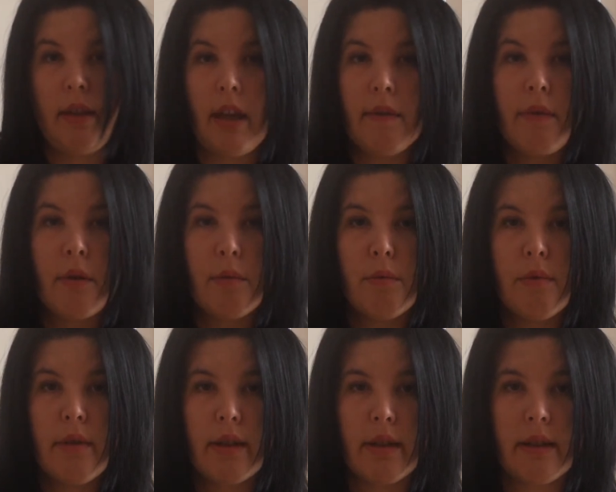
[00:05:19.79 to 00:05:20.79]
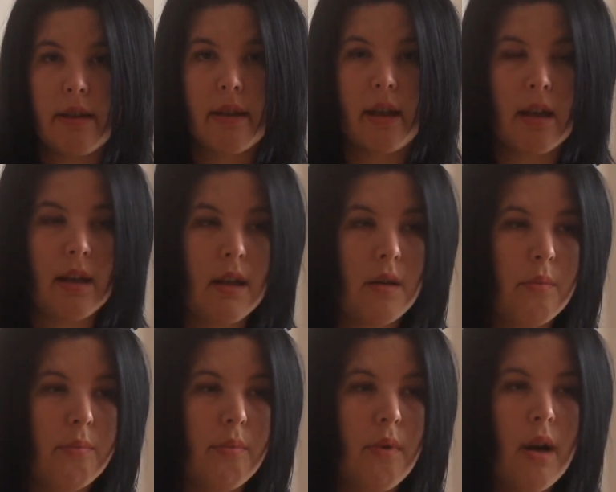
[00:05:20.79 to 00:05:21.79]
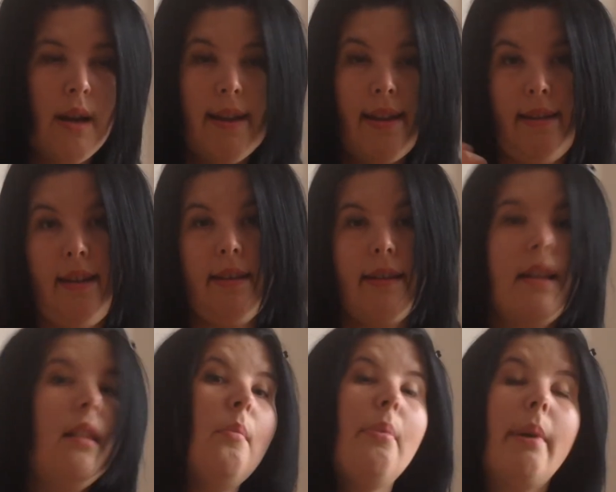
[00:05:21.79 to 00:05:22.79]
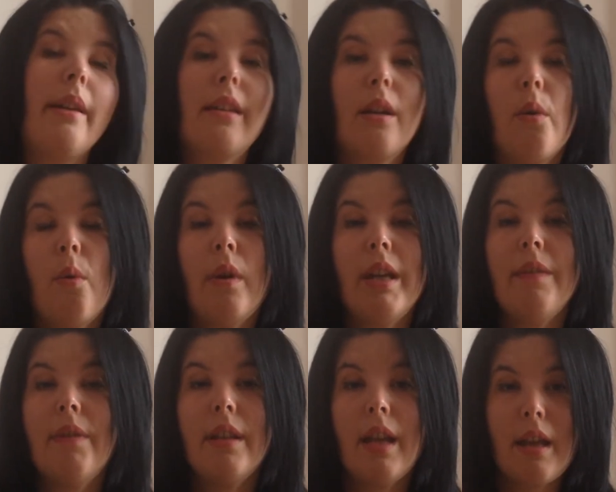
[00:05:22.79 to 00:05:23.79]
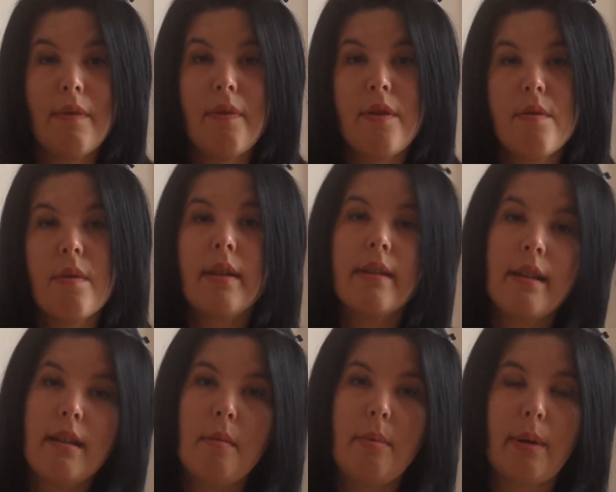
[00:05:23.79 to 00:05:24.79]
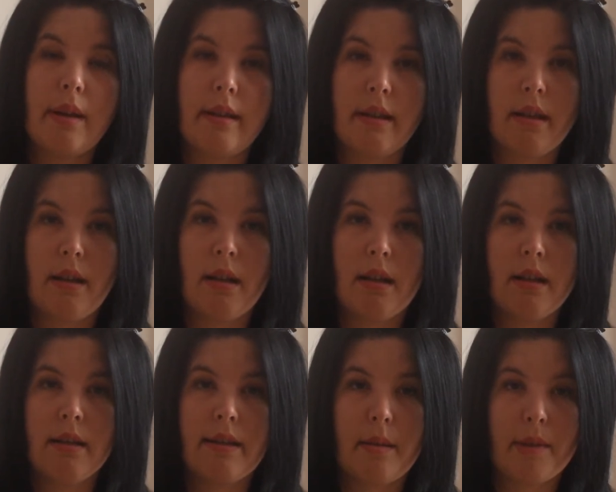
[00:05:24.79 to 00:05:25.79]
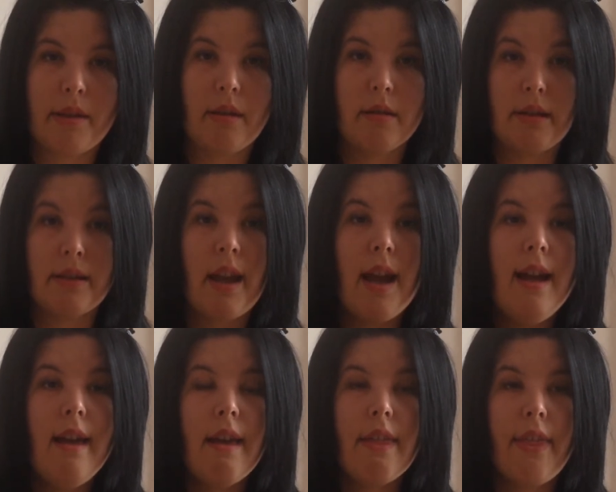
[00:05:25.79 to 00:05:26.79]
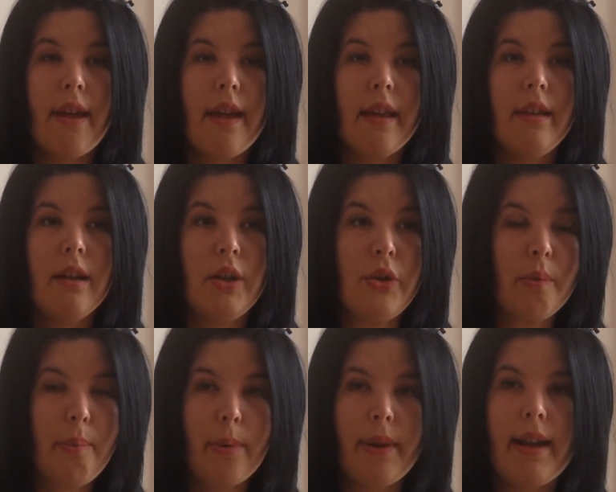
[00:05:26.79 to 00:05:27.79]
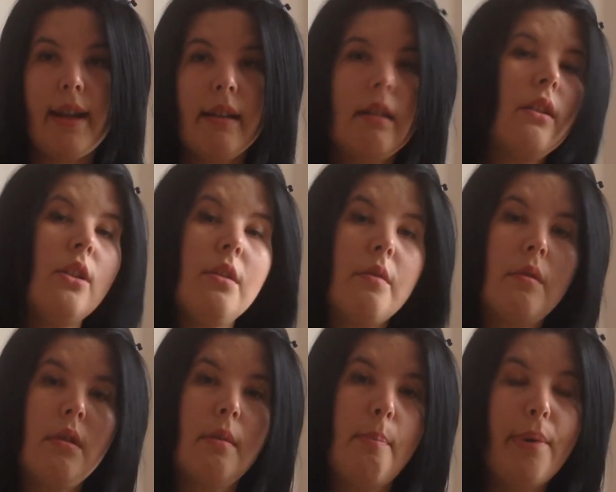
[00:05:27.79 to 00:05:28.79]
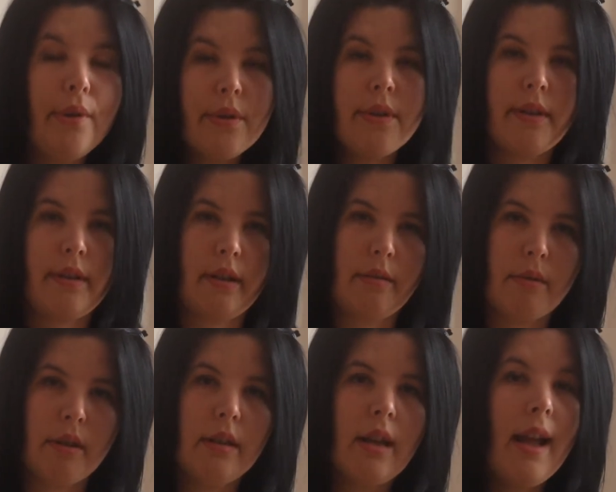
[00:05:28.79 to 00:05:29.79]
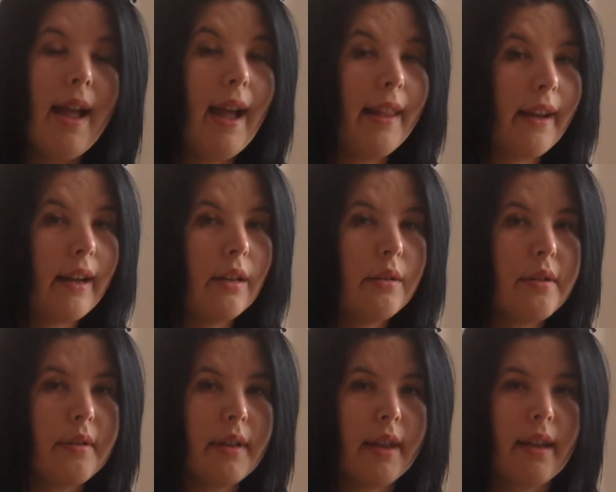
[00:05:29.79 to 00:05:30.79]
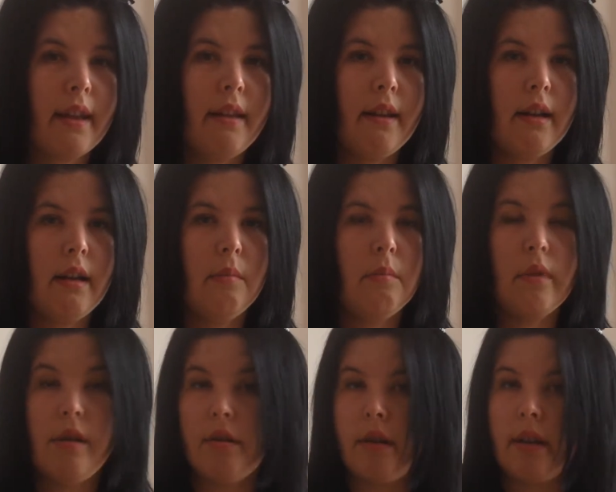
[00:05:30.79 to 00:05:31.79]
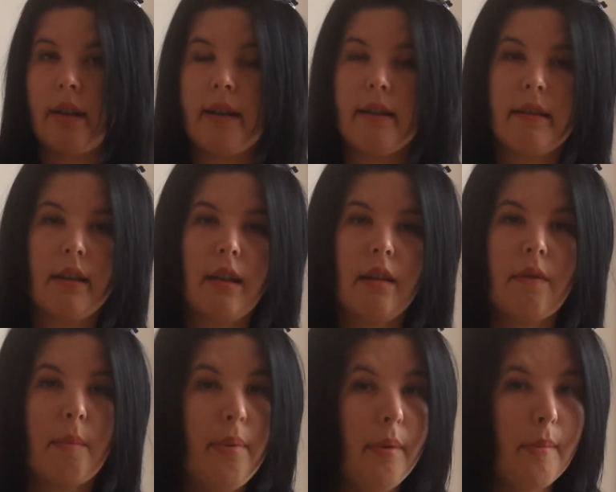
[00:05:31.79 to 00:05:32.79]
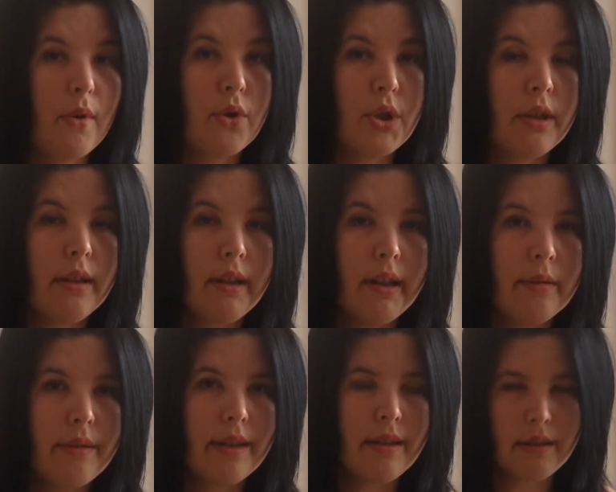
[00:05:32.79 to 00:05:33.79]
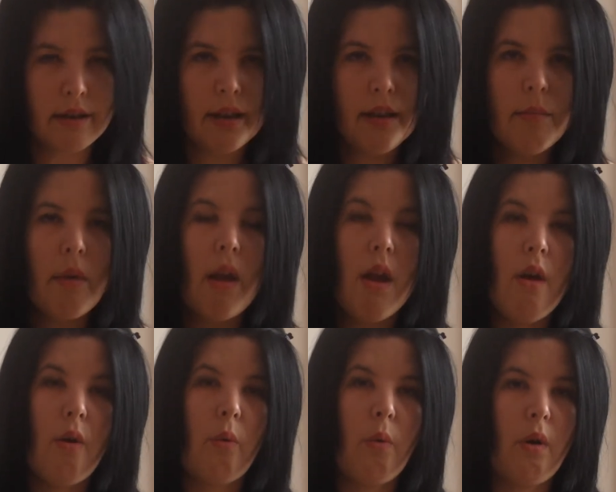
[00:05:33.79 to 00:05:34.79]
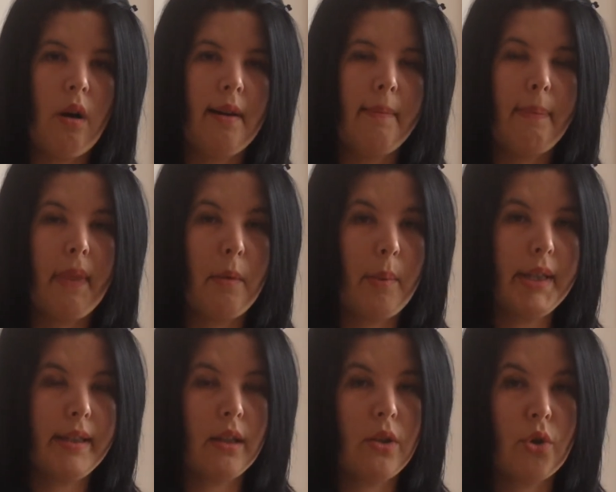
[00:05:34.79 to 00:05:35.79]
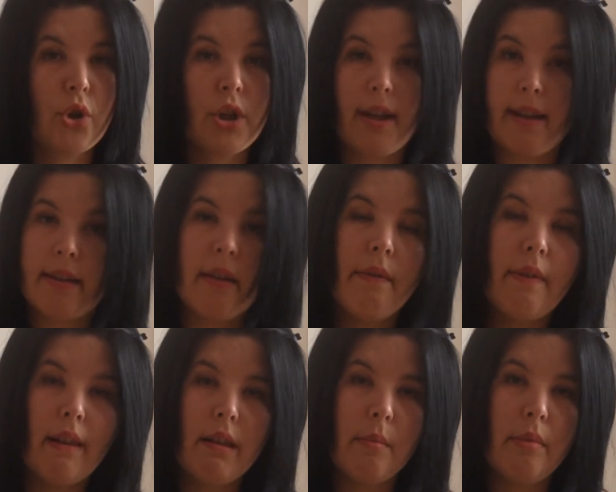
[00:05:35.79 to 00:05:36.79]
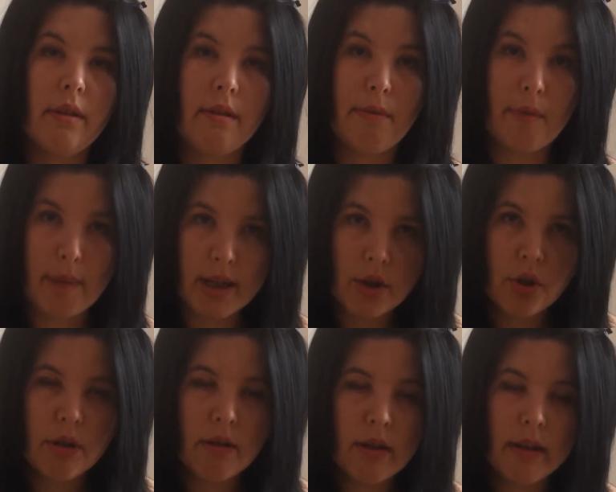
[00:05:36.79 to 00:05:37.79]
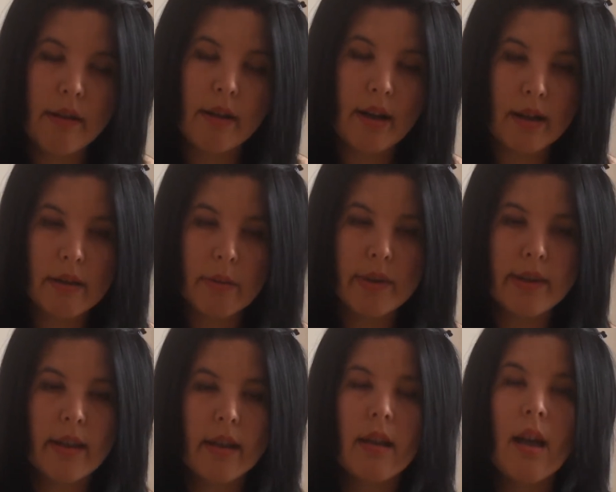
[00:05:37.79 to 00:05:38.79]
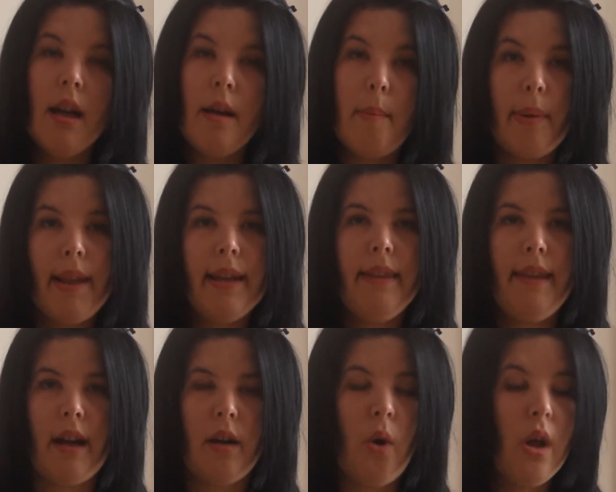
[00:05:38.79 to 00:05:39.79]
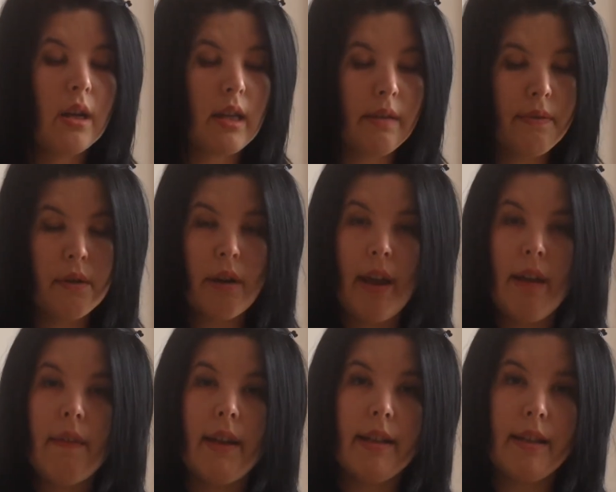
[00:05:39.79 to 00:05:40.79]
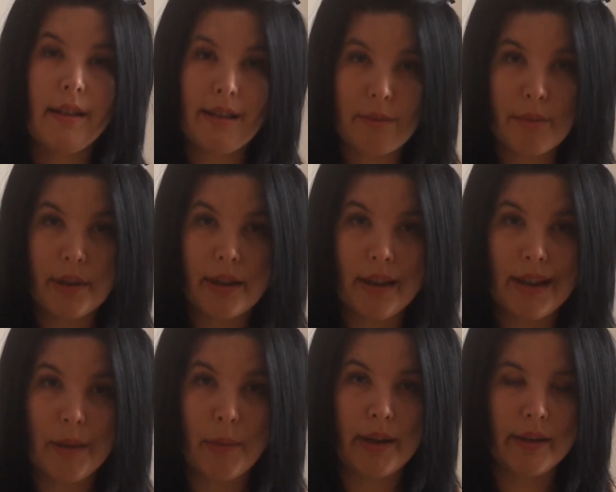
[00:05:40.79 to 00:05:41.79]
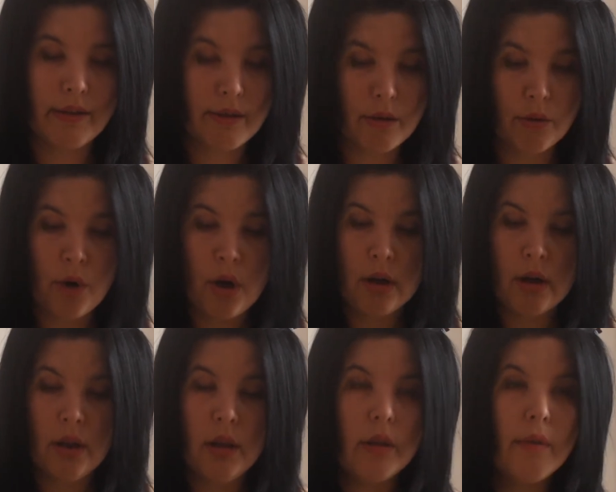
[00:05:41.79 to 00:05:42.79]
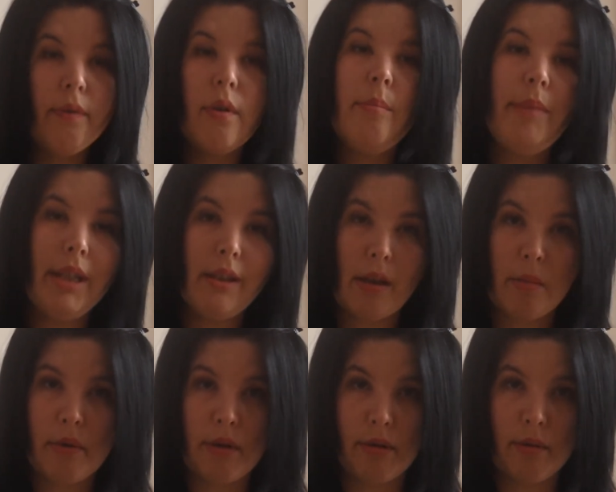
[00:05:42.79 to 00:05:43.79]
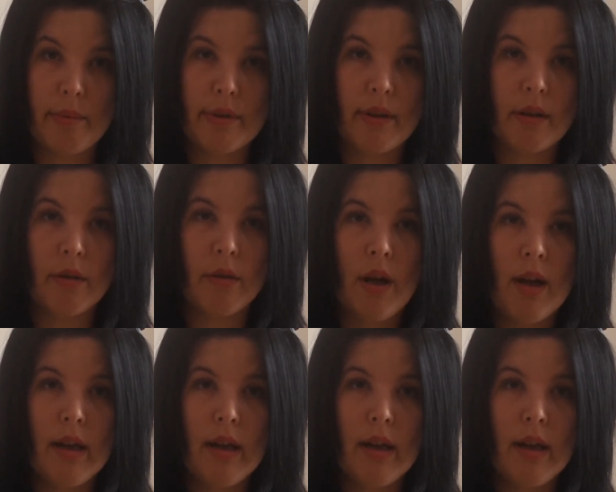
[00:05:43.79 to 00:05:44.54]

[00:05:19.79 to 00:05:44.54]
if your audience is celebrating, or even if you are celebrating summer solstice, then you plan your posts around it and how you can either give a promotion around that time, or whether you share some valuable information in regards with that. Plan now. If you have any networking events, so look for meetup groups. So